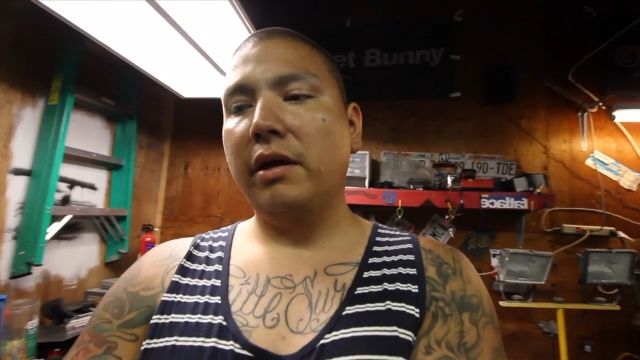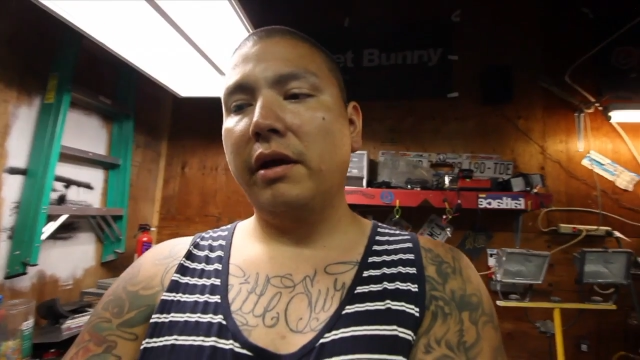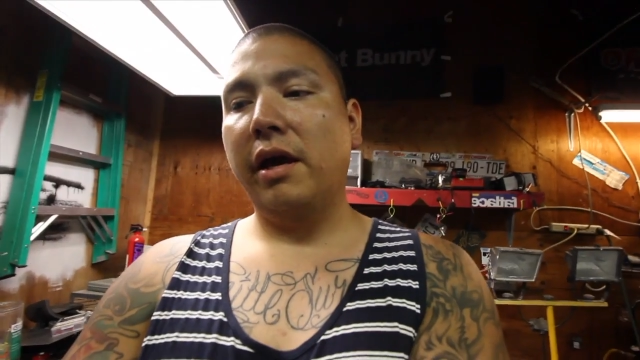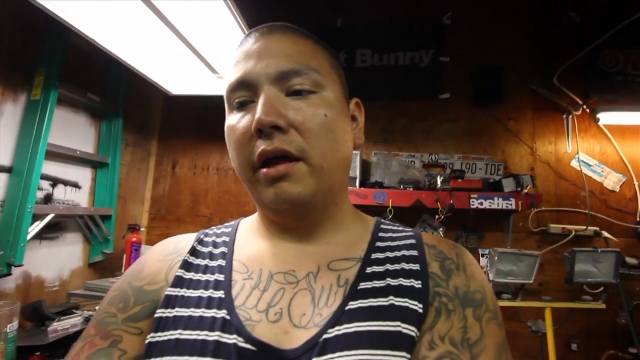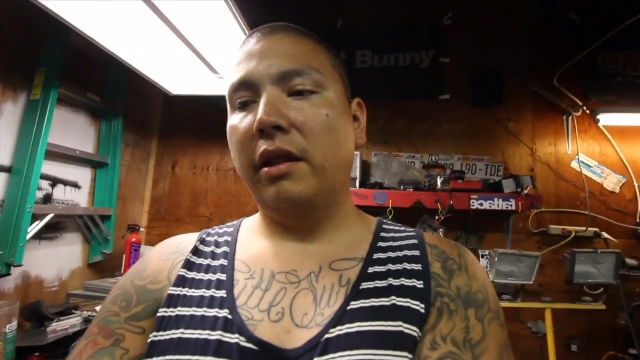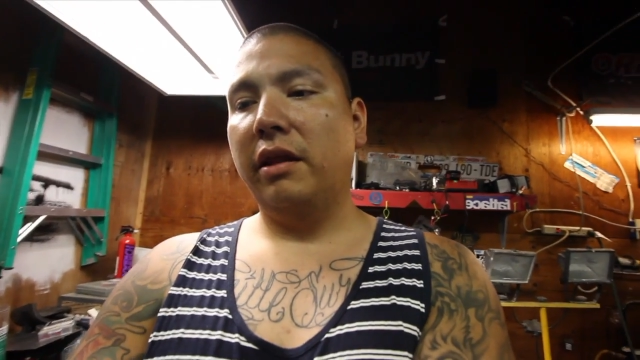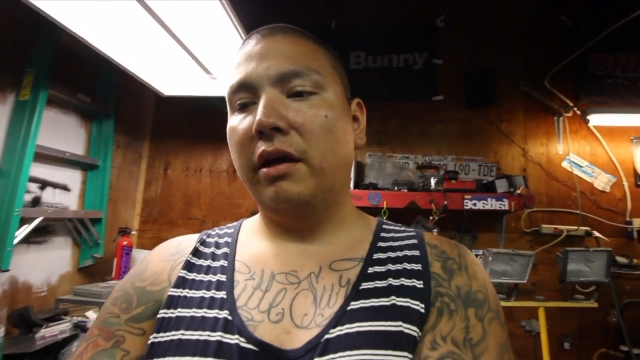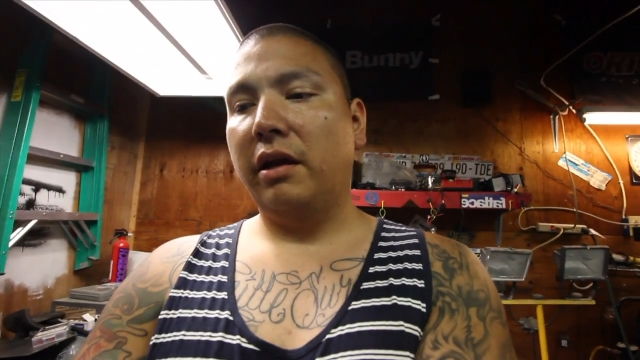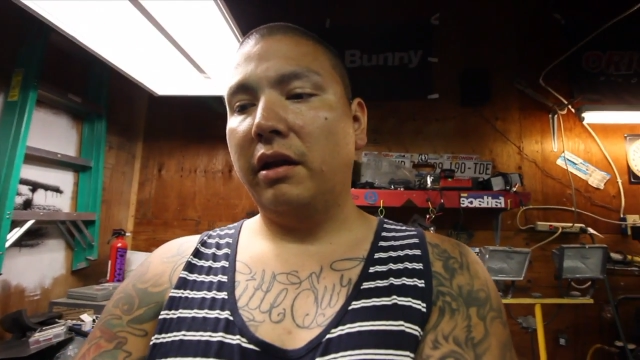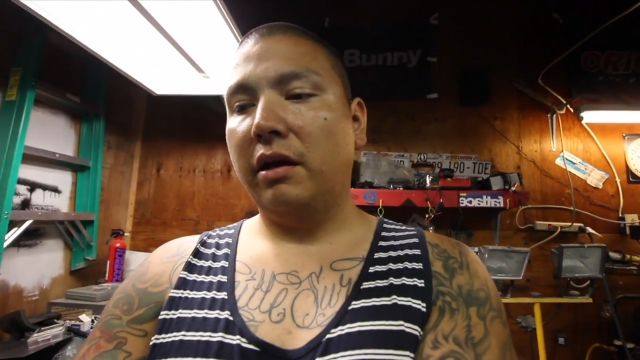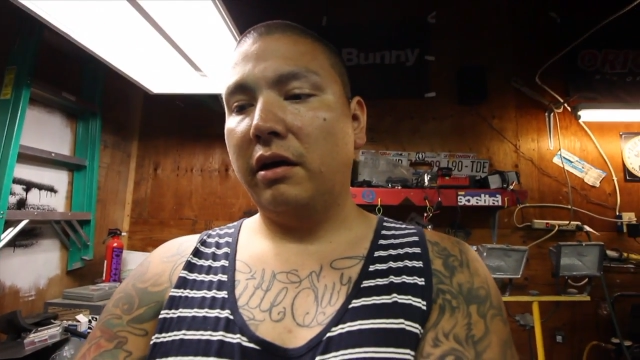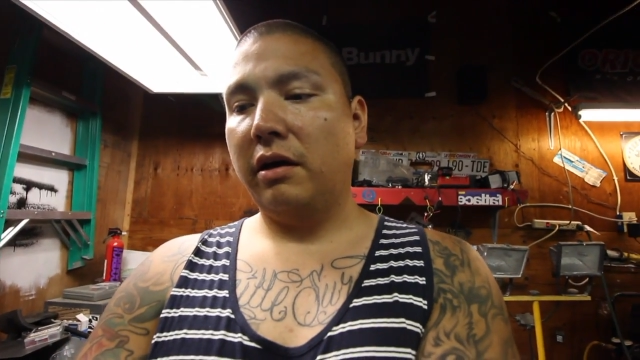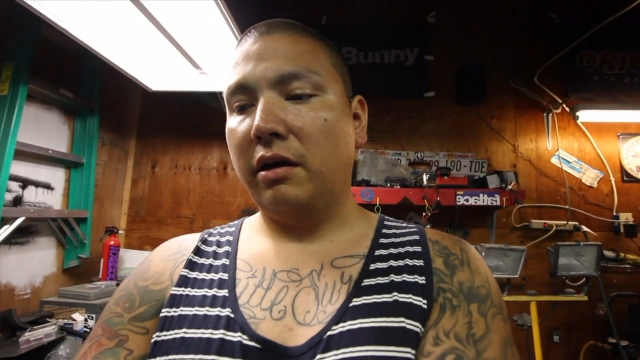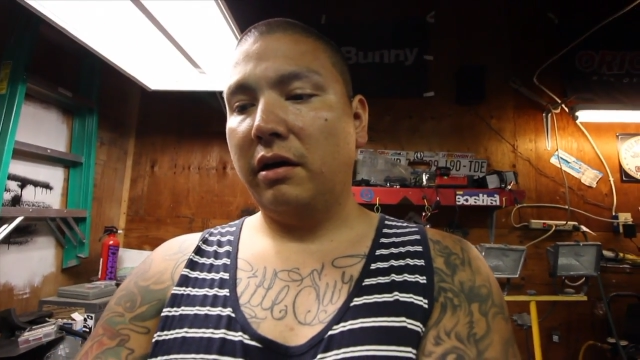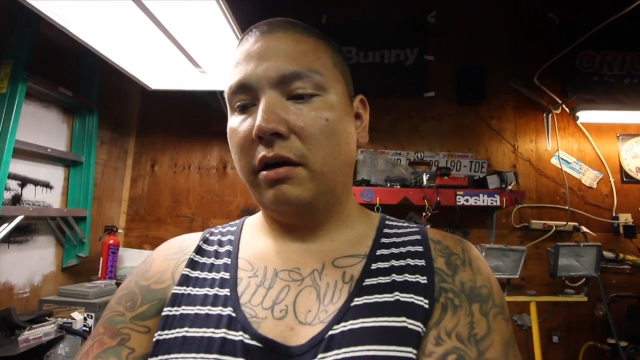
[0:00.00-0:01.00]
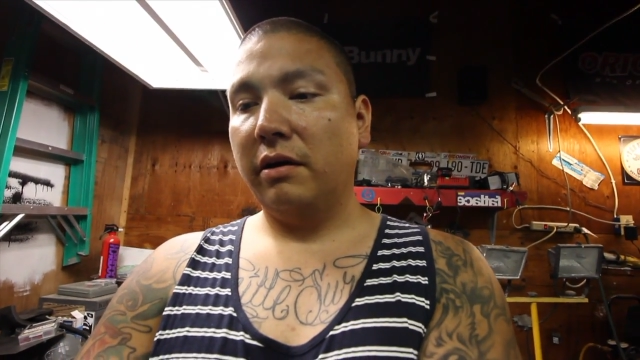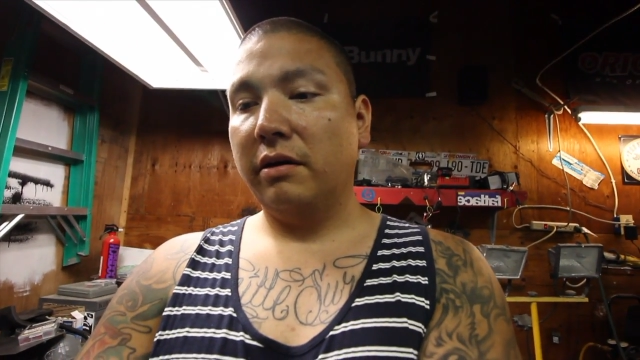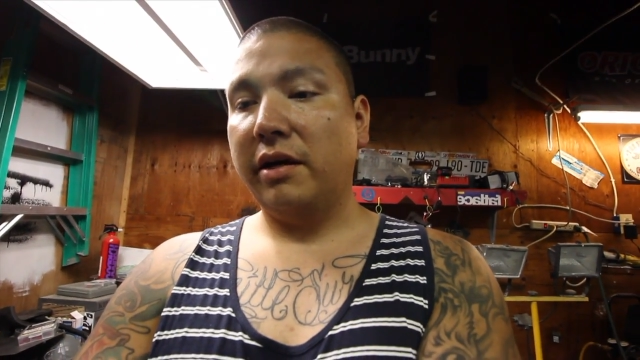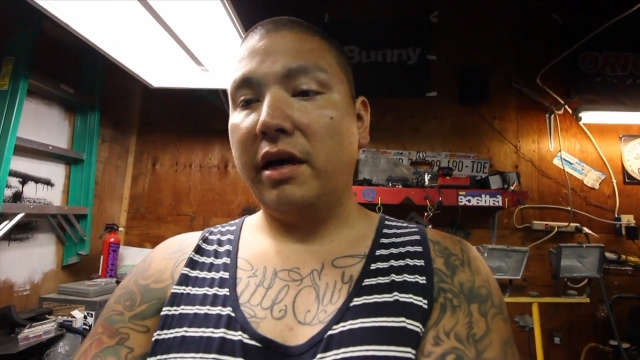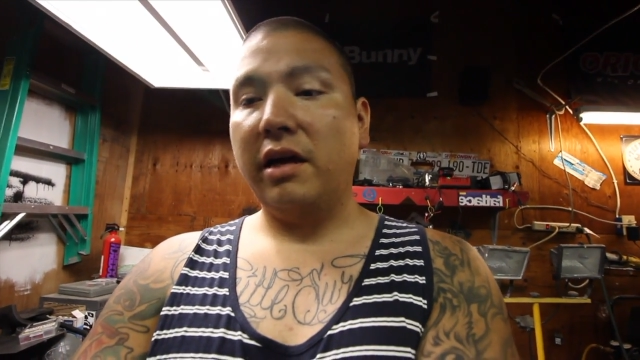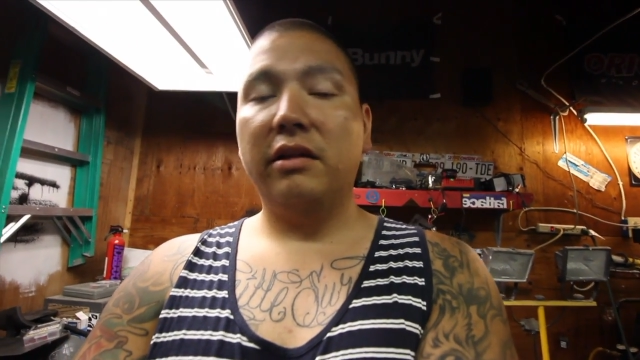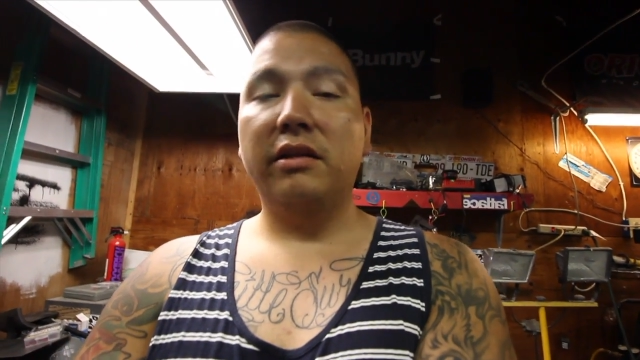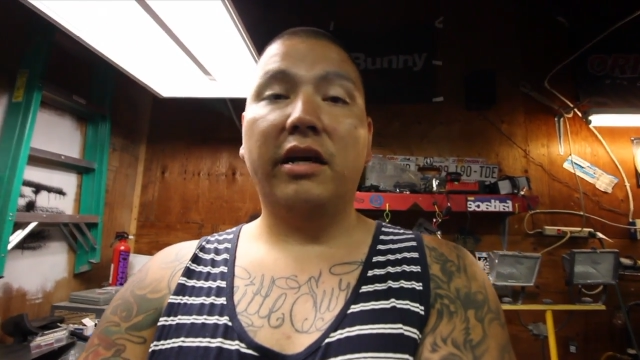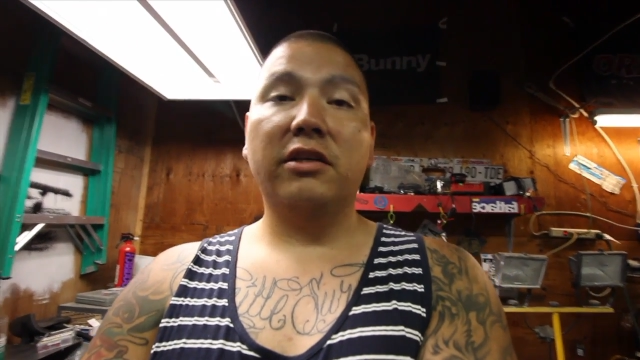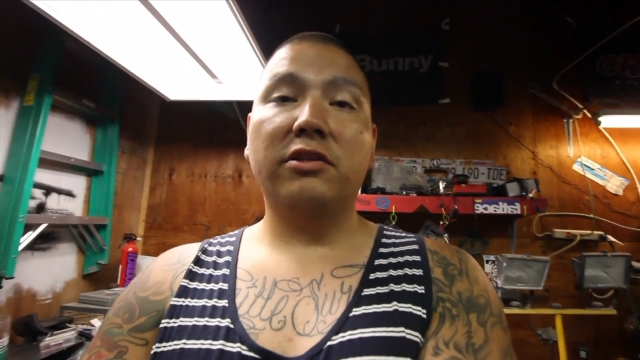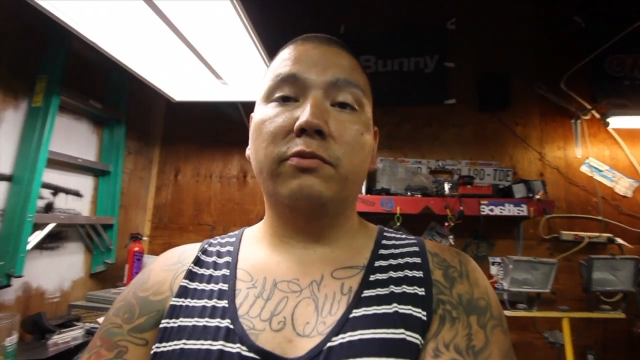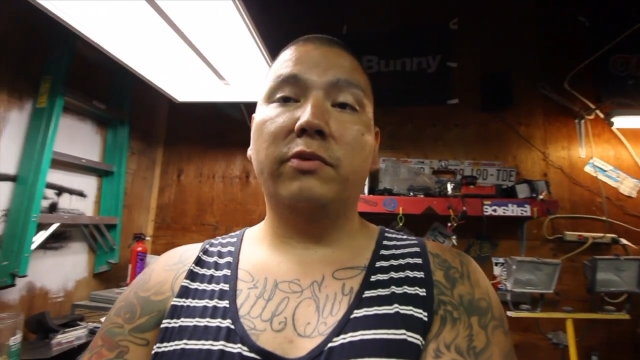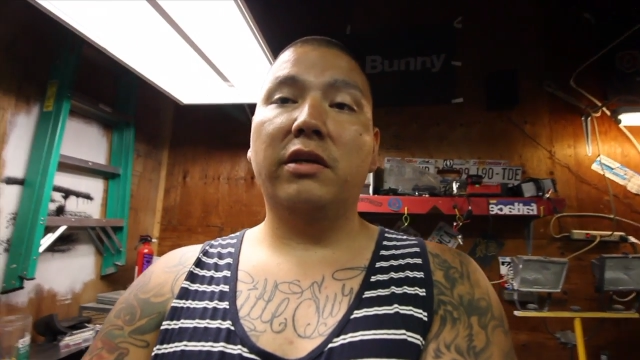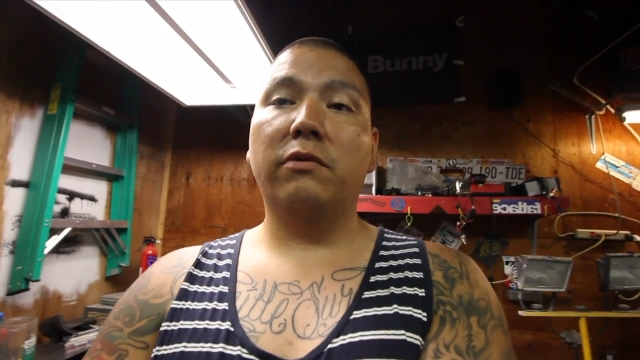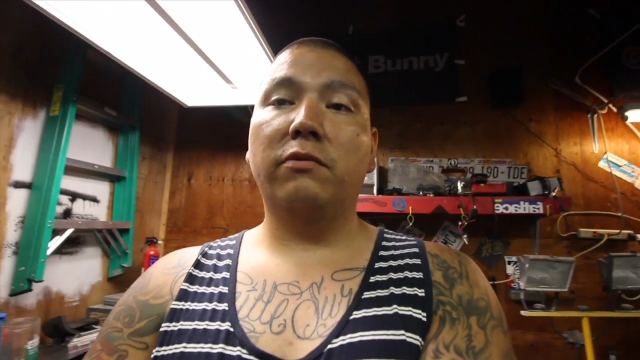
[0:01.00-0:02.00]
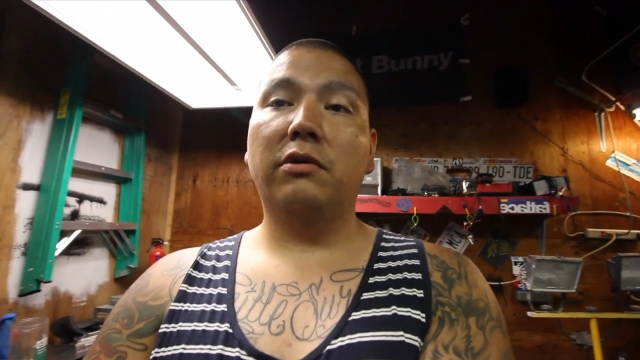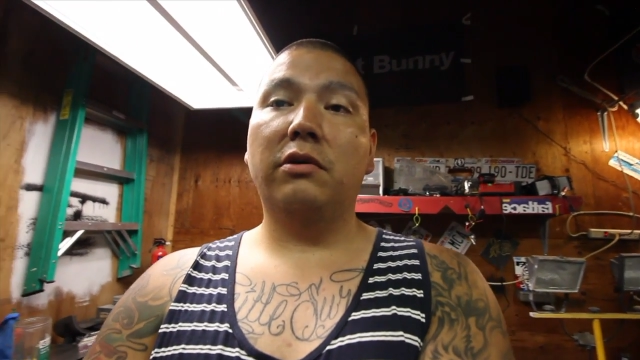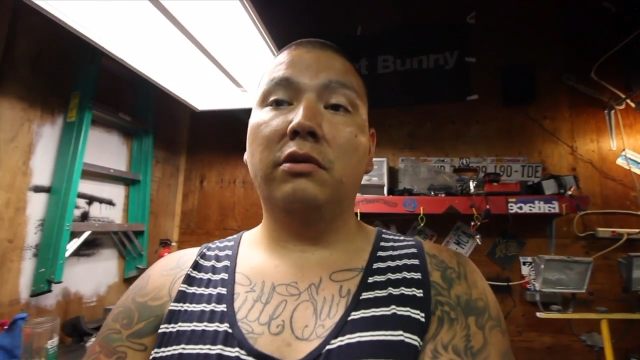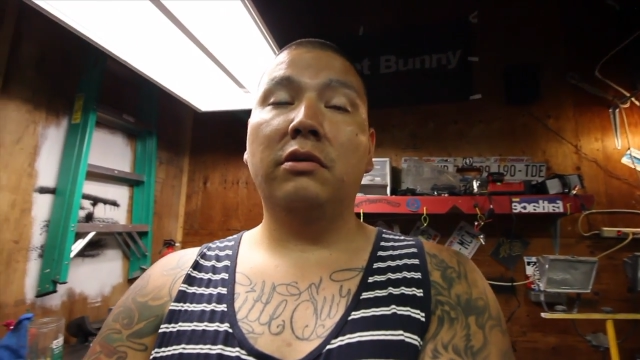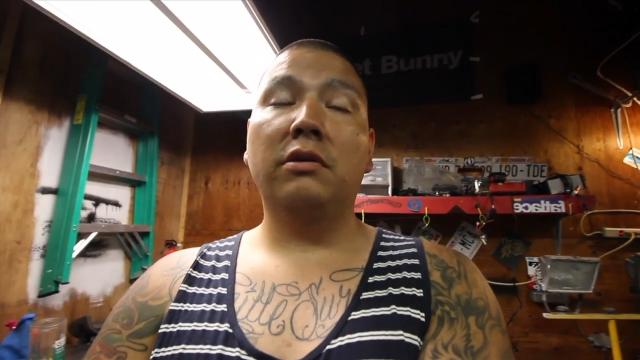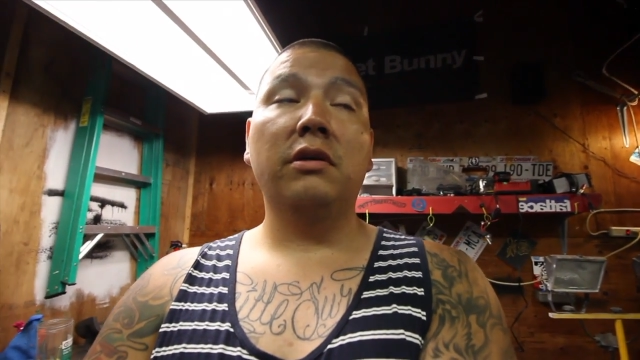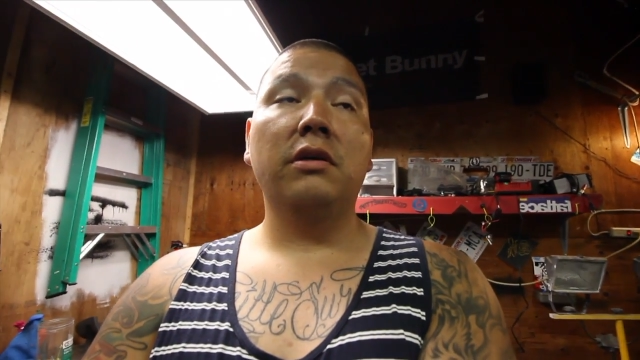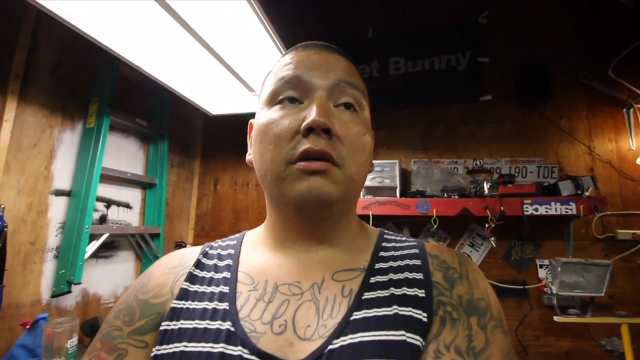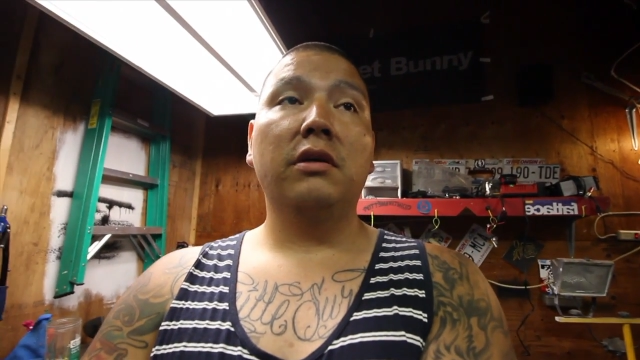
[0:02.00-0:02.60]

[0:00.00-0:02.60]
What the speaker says: and then yeah, next week will